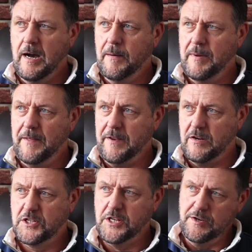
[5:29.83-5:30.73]
And there
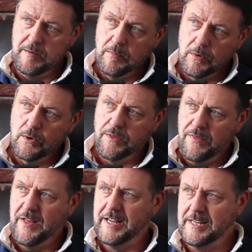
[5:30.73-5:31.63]
are certainly more
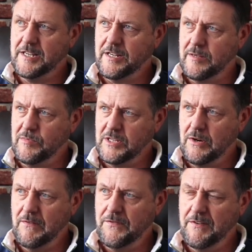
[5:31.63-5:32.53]
than that in terms
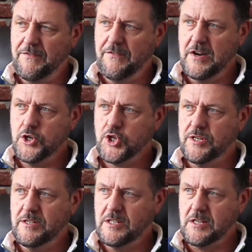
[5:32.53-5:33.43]
of the functions.